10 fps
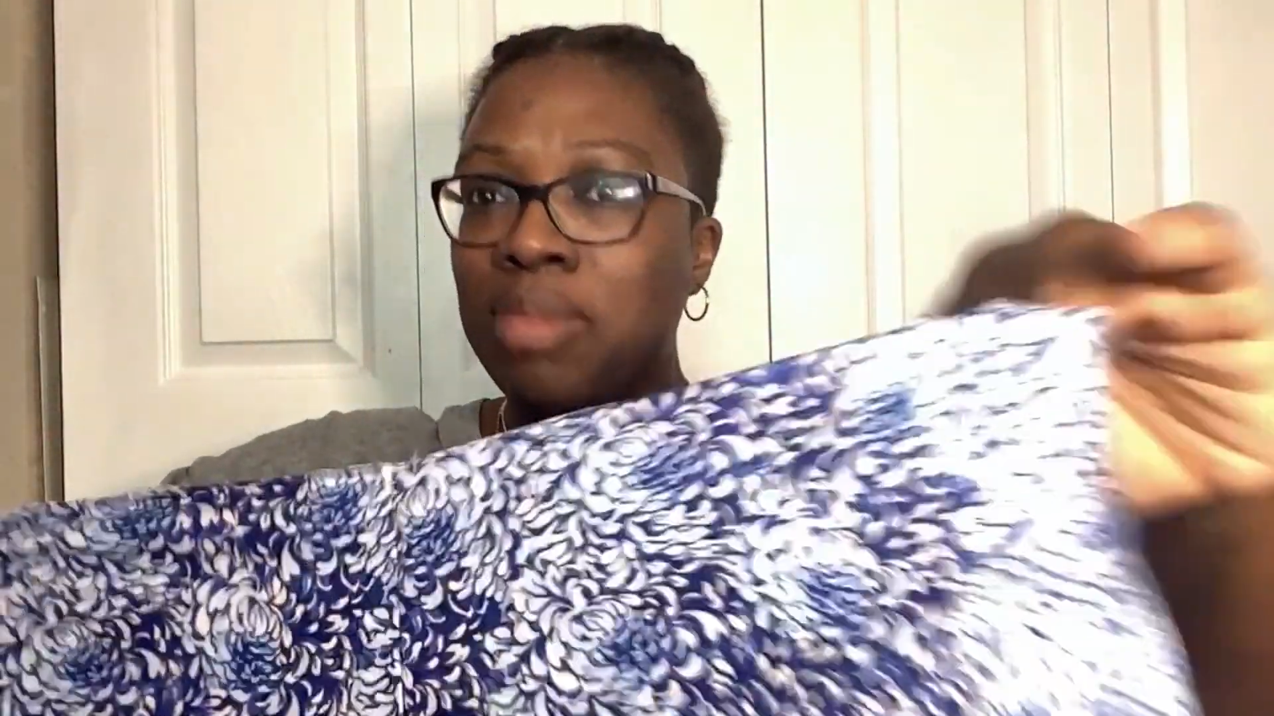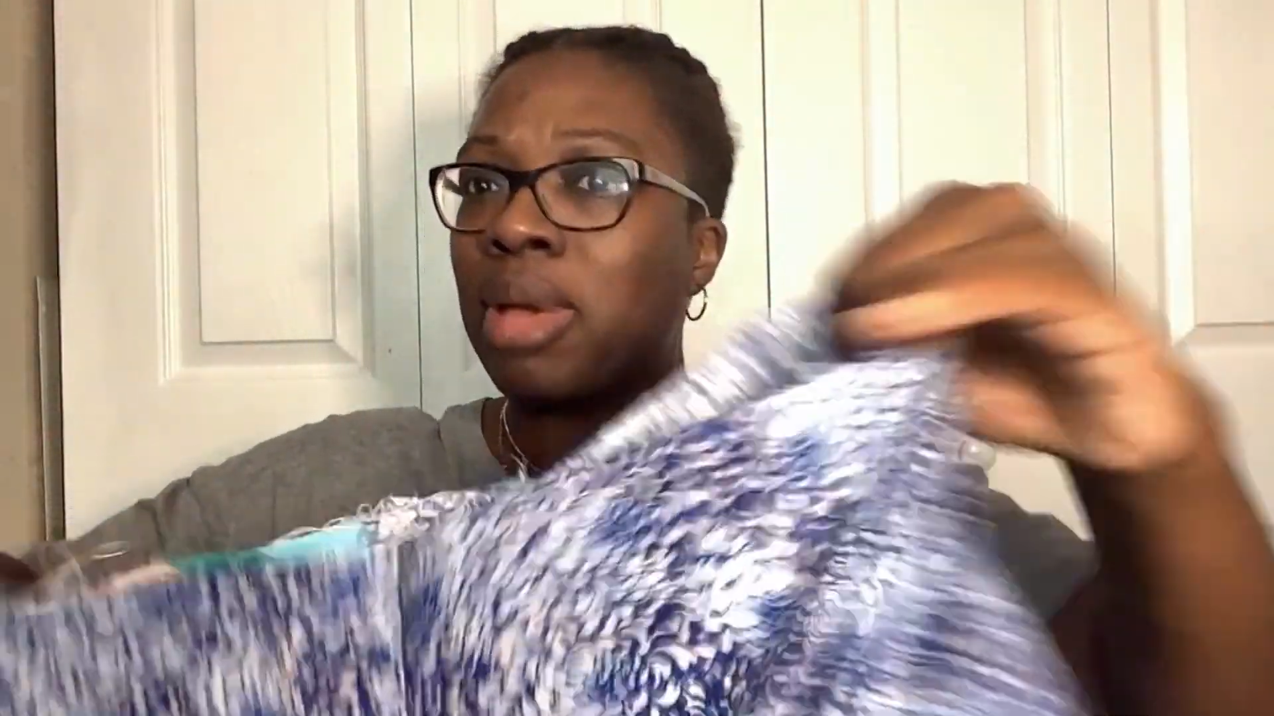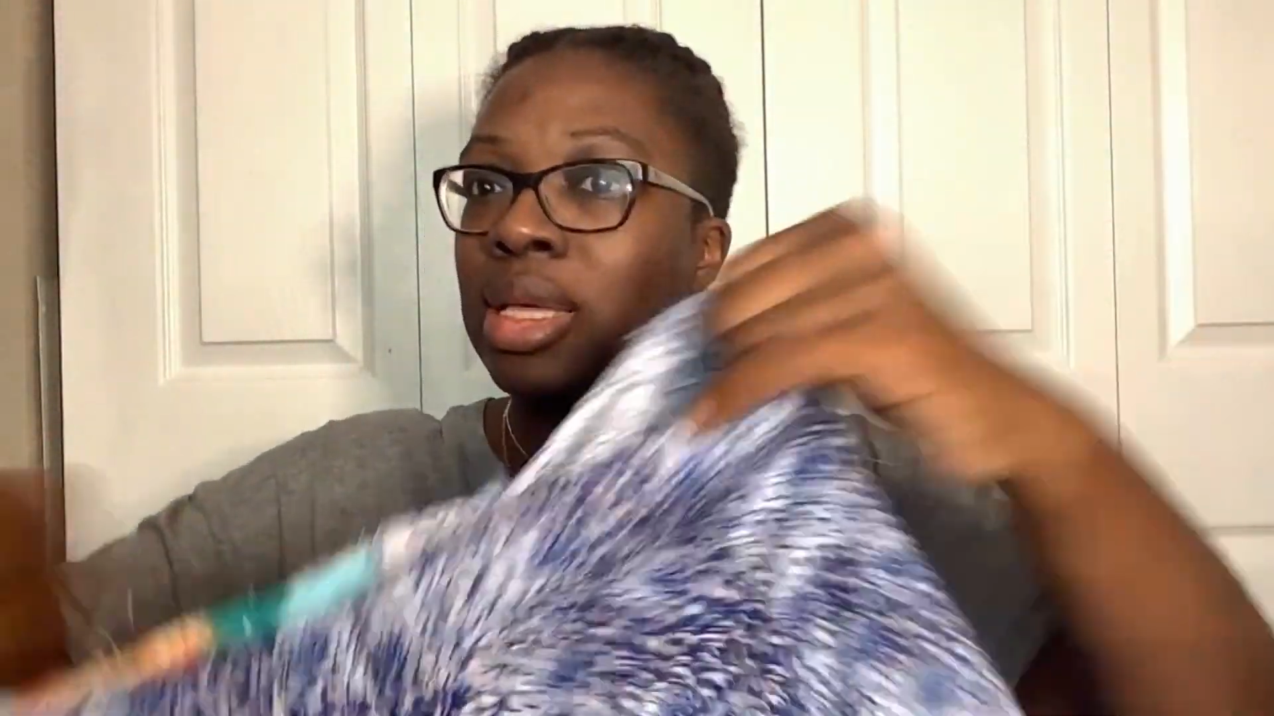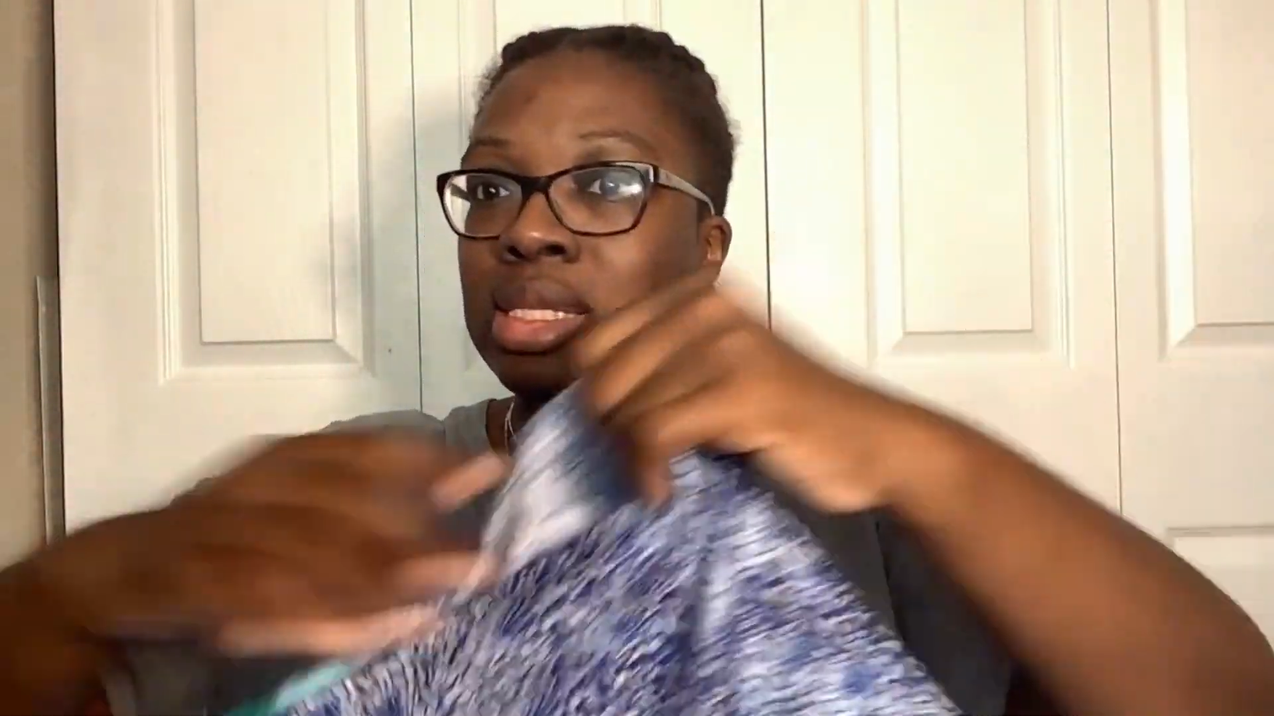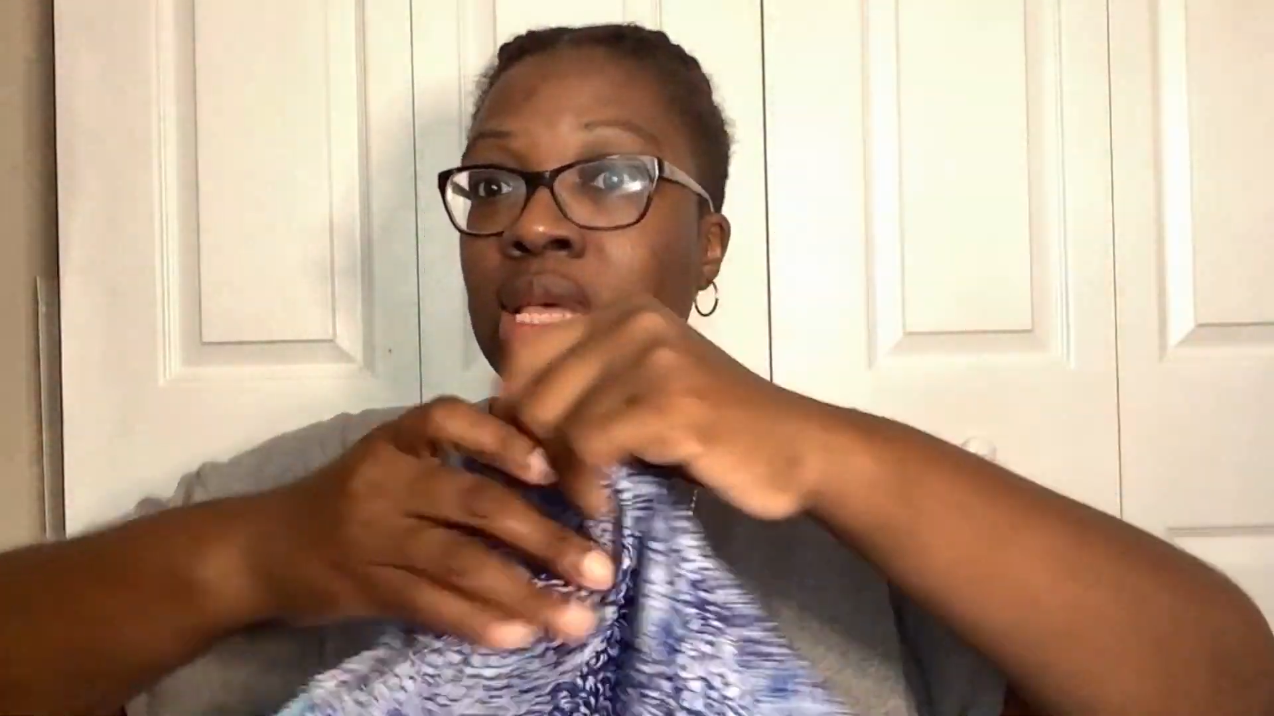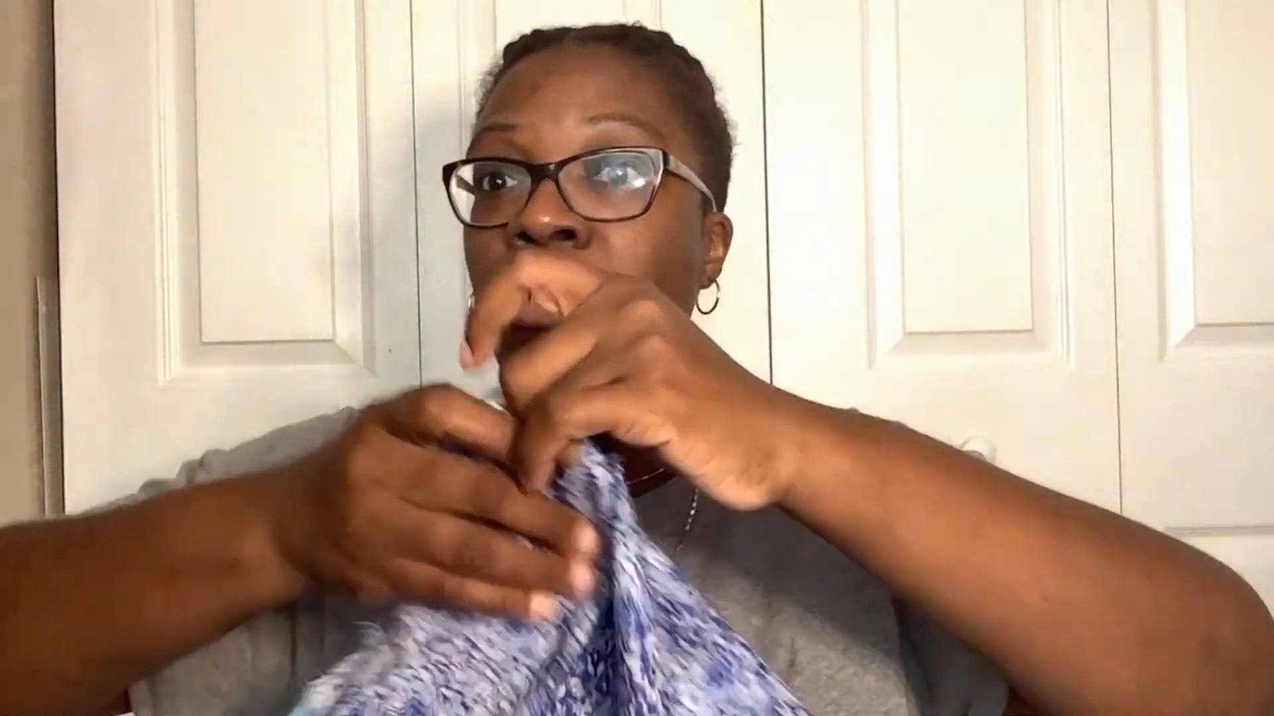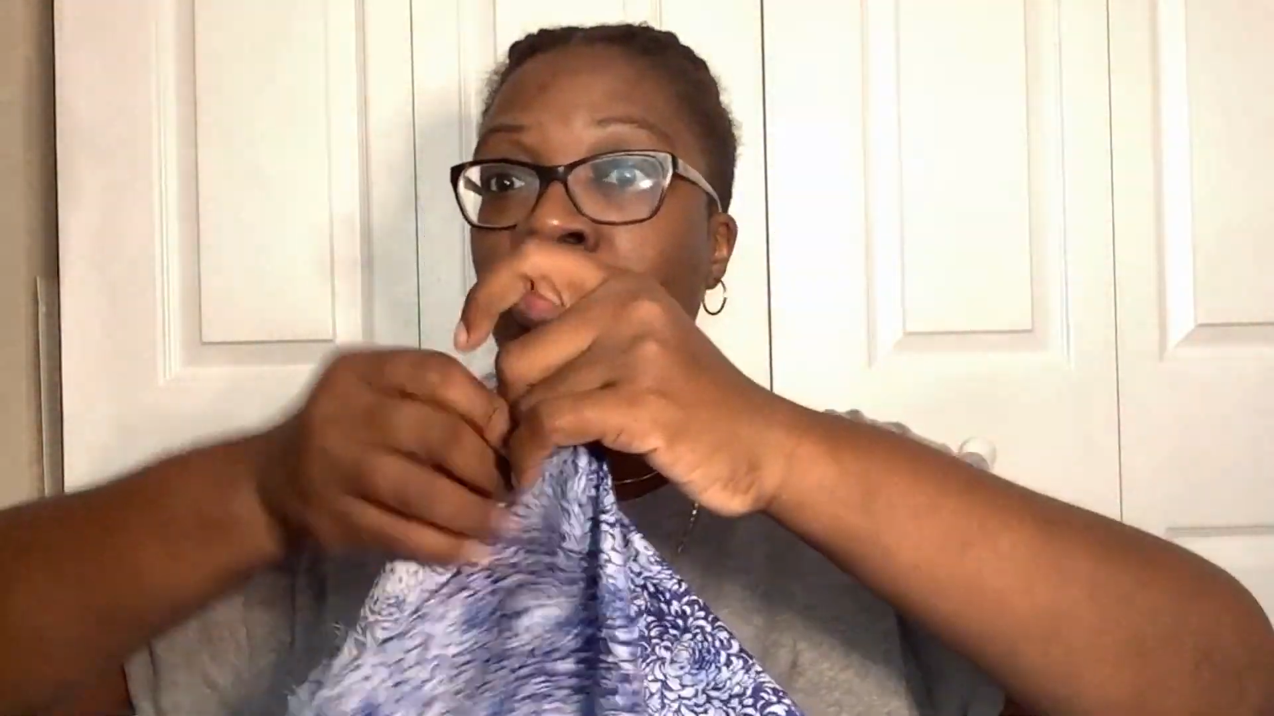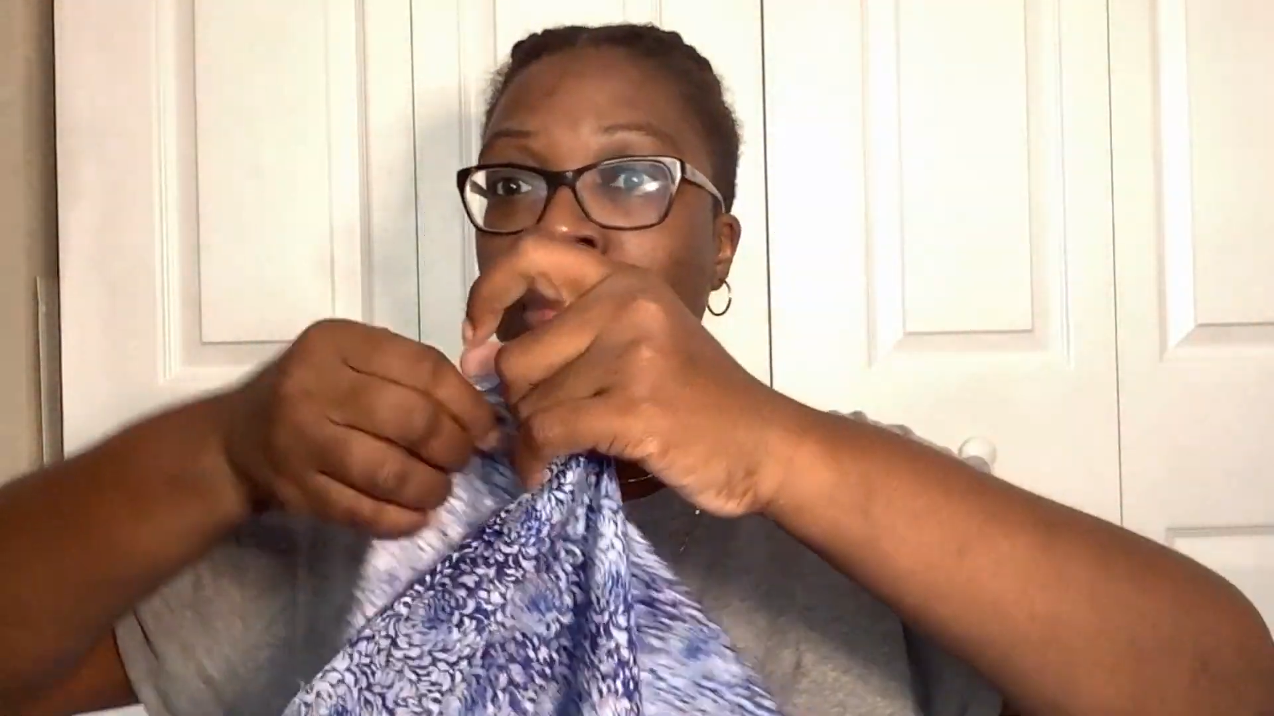myself